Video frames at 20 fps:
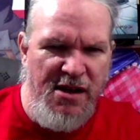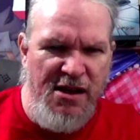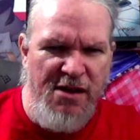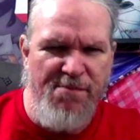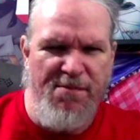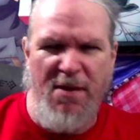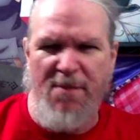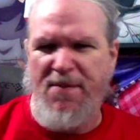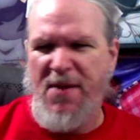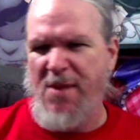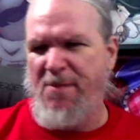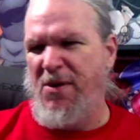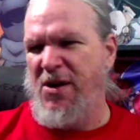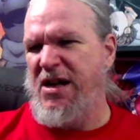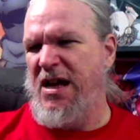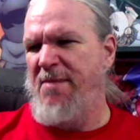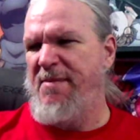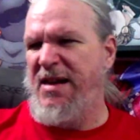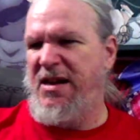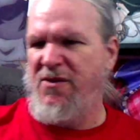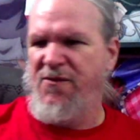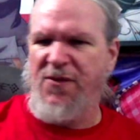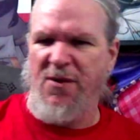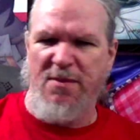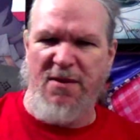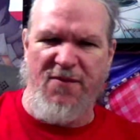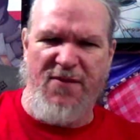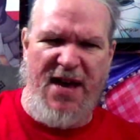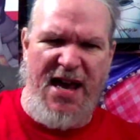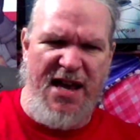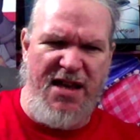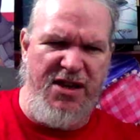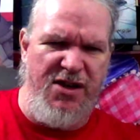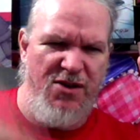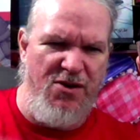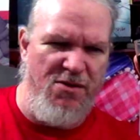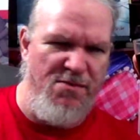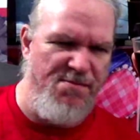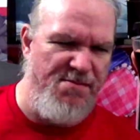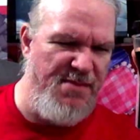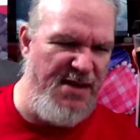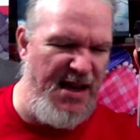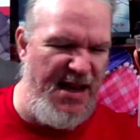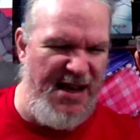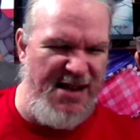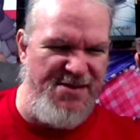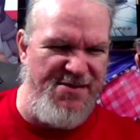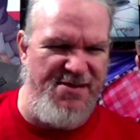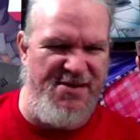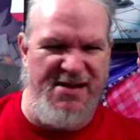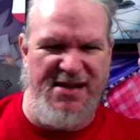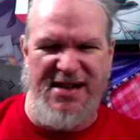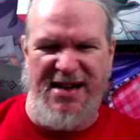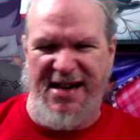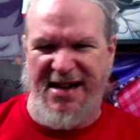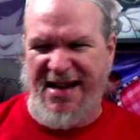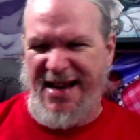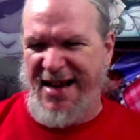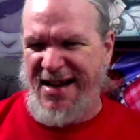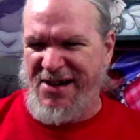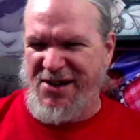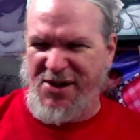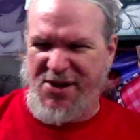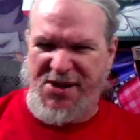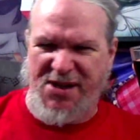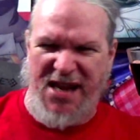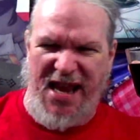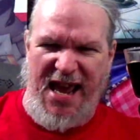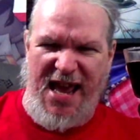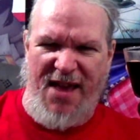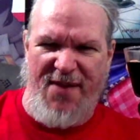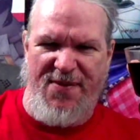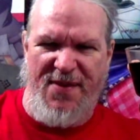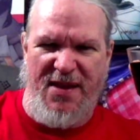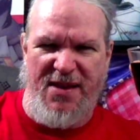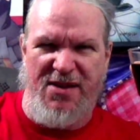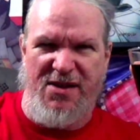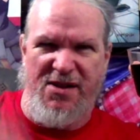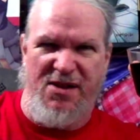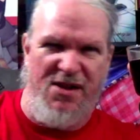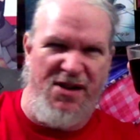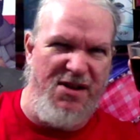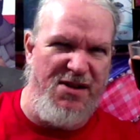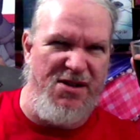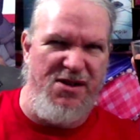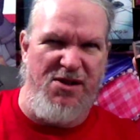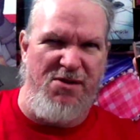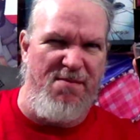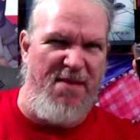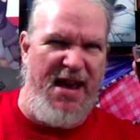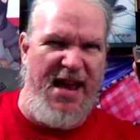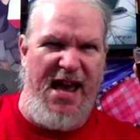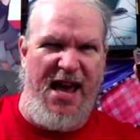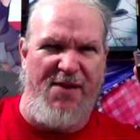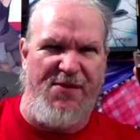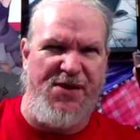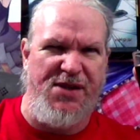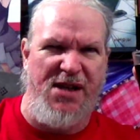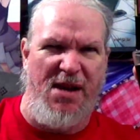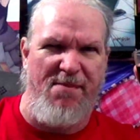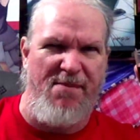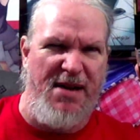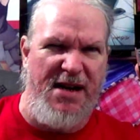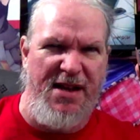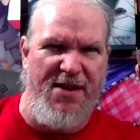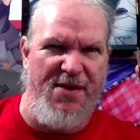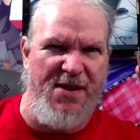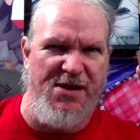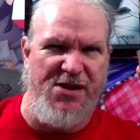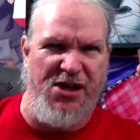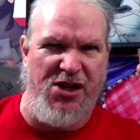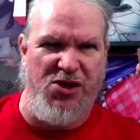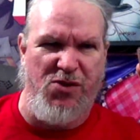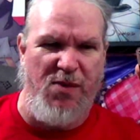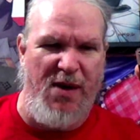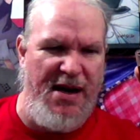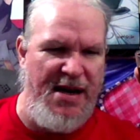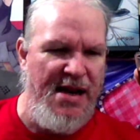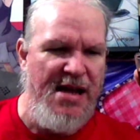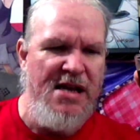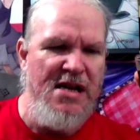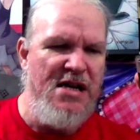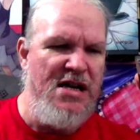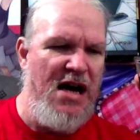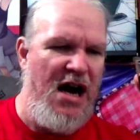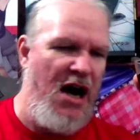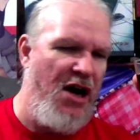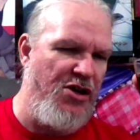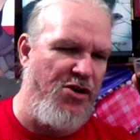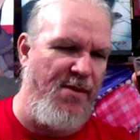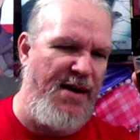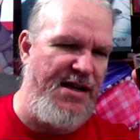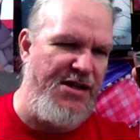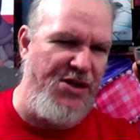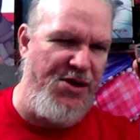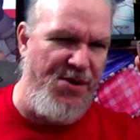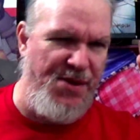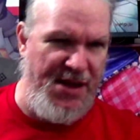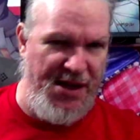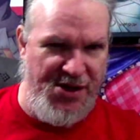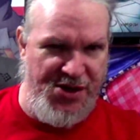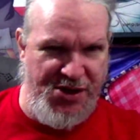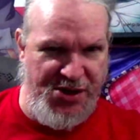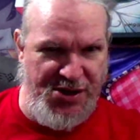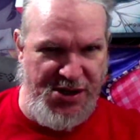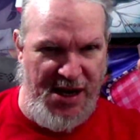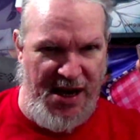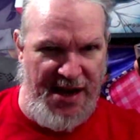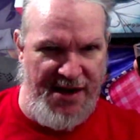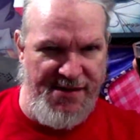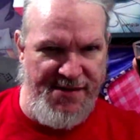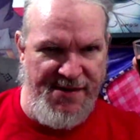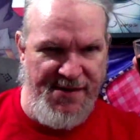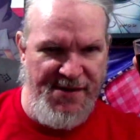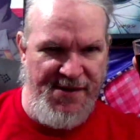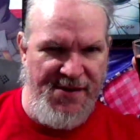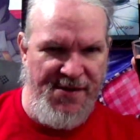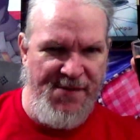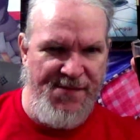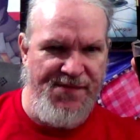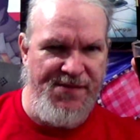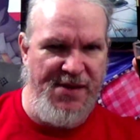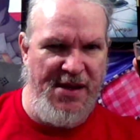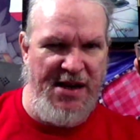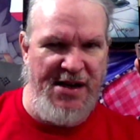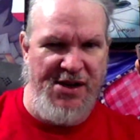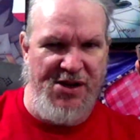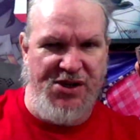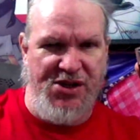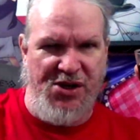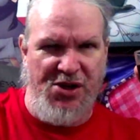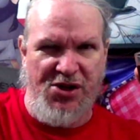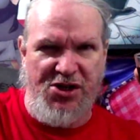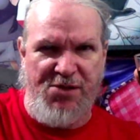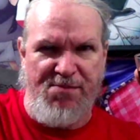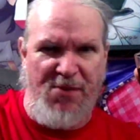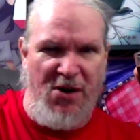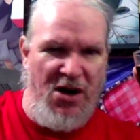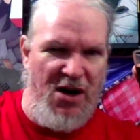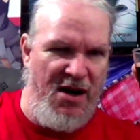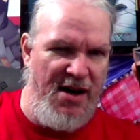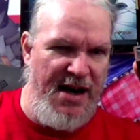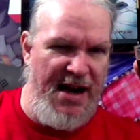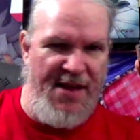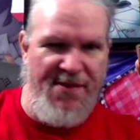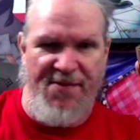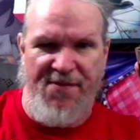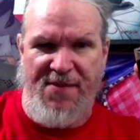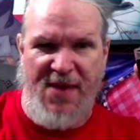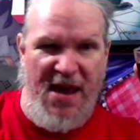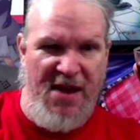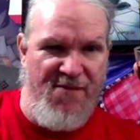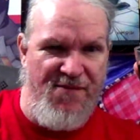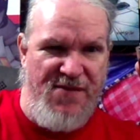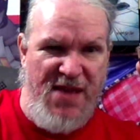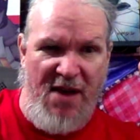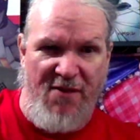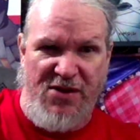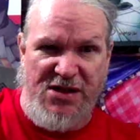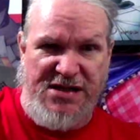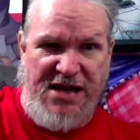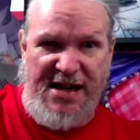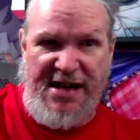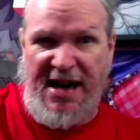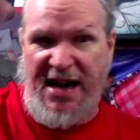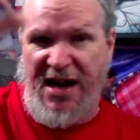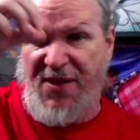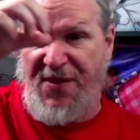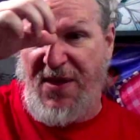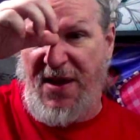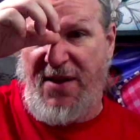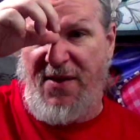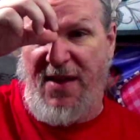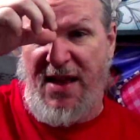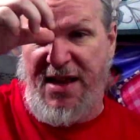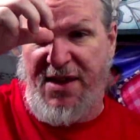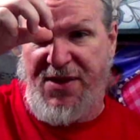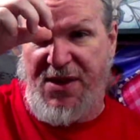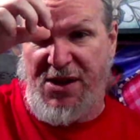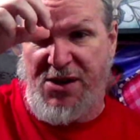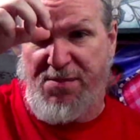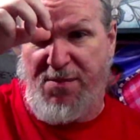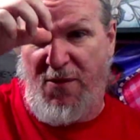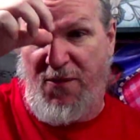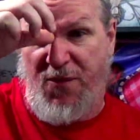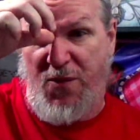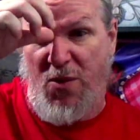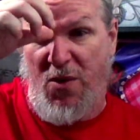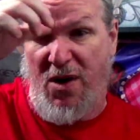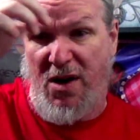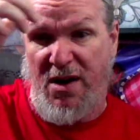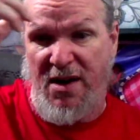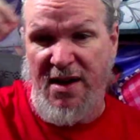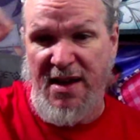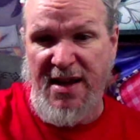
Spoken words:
But people come in from a vacuum. And I understand that, you know, you may have somebody that just went, how do I do this shit? In a search bar. And they've never done anything like this before.